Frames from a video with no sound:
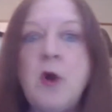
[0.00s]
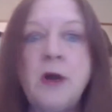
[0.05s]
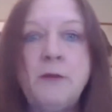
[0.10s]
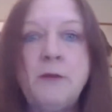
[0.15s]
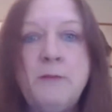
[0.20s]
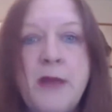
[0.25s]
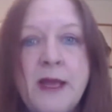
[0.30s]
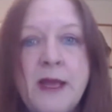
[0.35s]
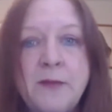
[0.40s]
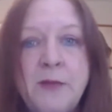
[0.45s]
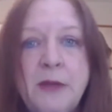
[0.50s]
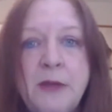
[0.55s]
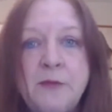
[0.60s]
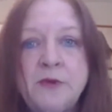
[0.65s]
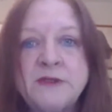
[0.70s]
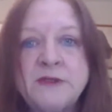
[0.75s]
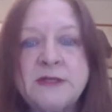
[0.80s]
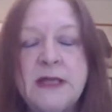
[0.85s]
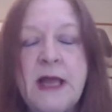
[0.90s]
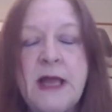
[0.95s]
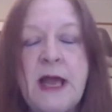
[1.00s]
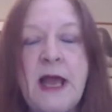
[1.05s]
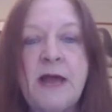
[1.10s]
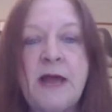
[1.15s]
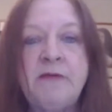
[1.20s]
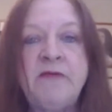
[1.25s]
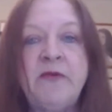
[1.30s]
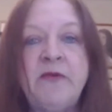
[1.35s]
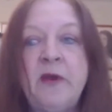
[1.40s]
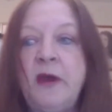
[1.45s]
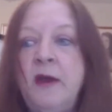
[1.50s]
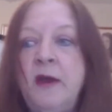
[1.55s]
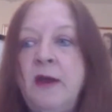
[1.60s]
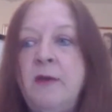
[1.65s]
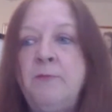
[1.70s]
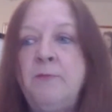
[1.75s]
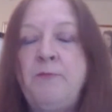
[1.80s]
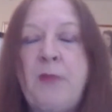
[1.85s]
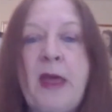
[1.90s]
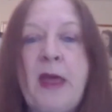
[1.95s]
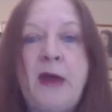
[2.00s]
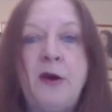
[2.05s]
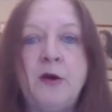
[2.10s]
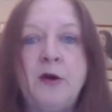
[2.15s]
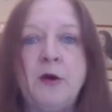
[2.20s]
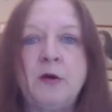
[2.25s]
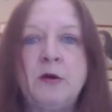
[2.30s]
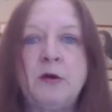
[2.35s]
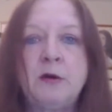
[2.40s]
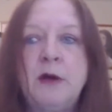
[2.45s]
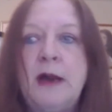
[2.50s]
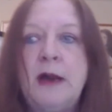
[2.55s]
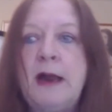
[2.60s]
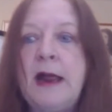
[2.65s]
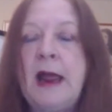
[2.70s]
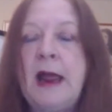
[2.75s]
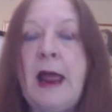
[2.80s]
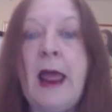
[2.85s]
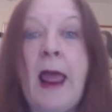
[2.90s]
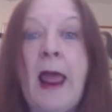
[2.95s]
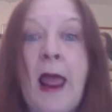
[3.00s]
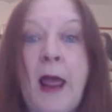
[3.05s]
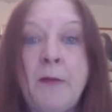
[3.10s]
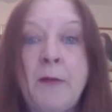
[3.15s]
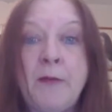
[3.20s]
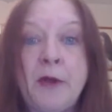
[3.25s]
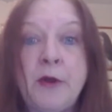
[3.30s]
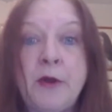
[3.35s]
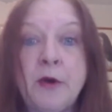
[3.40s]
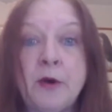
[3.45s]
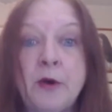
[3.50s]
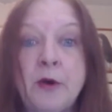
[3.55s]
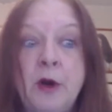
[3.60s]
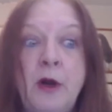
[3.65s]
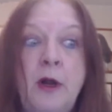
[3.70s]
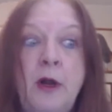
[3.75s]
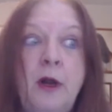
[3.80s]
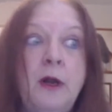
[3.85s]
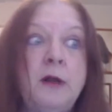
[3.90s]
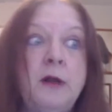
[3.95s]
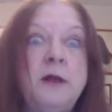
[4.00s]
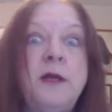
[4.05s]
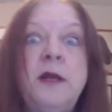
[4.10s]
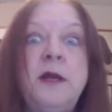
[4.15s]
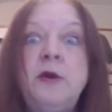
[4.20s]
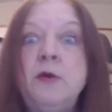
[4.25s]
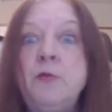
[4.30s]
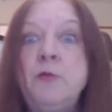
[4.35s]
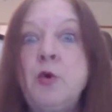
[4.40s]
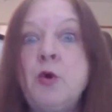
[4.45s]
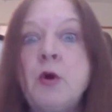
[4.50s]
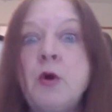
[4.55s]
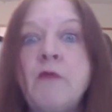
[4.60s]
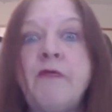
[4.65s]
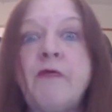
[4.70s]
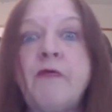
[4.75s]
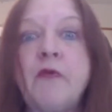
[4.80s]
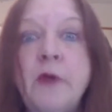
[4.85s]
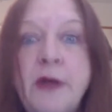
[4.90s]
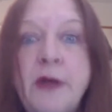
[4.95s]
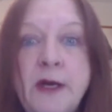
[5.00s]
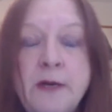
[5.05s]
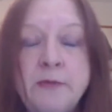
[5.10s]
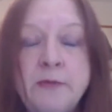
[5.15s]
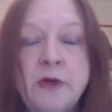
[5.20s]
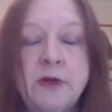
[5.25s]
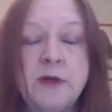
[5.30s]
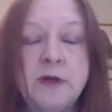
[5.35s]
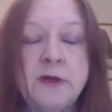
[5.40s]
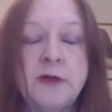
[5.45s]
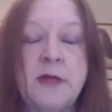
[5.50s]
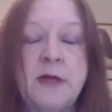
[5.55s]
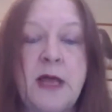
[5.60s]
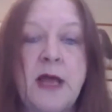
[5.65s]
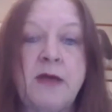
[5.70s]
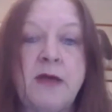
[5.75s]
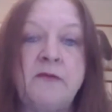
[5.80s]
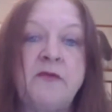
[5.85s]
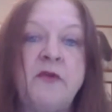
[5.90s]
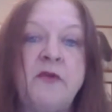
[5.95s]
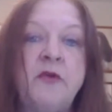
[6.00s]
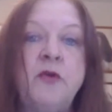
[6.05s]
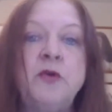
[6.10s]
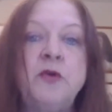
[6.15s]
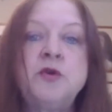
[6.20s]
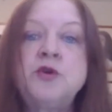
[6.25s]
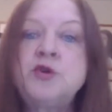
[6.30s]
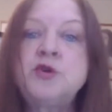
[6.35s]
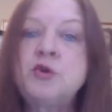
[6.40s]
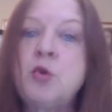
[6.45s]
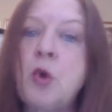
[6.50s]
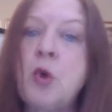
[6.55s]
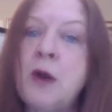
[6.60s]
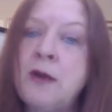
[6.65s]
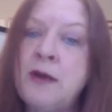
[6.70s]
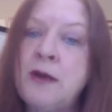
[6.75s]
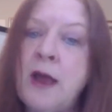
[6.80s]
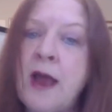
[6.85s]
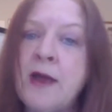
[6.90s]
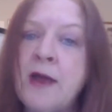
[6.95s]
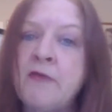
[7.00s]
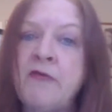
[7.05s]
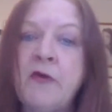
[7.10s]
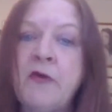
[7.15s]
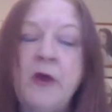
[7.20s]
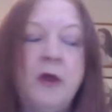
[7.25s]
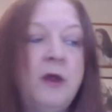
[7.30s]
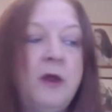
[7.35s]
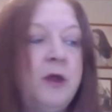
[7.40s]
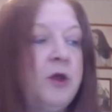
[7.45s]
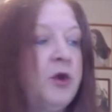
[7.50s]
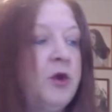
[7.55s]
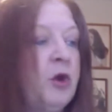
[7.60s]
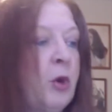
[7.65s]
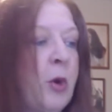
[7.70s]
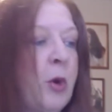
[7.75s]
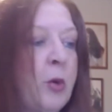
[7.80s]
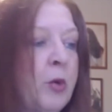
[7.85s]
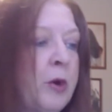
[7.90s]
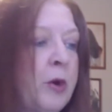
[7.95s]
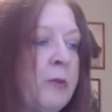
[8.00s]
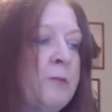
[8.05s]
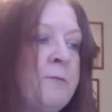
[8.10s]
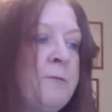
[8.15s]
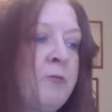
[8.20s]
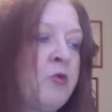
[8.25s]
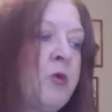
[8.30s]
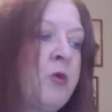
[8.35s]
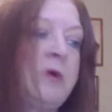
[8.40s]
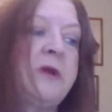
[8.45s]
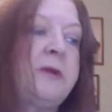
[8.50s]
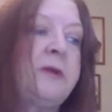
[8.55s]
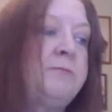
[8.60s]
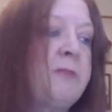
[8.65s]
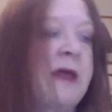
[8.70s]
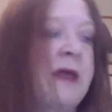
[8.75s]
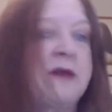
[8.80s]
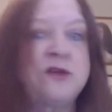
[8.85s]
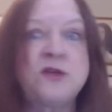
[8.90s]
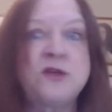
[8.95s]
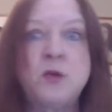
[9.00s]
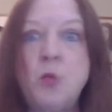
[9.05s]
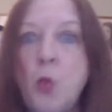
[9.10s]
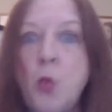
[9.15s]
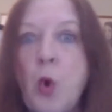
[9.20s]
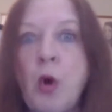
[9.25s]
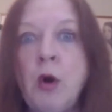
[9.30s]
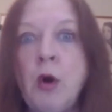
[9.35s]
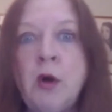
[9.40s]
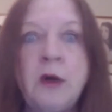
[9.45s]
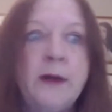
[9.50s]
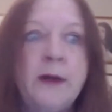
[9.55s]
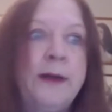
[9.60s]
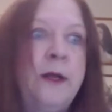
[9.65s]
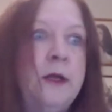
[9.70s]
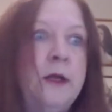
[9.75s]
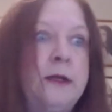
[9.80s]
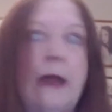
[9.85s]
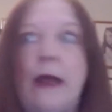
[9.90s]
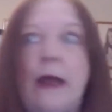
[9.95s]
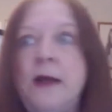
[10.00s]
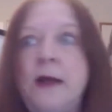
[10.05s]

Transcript: I want to make people's lives better, happier, a little more freedom in their life, to enjoy life. You know, we weren't really meant to work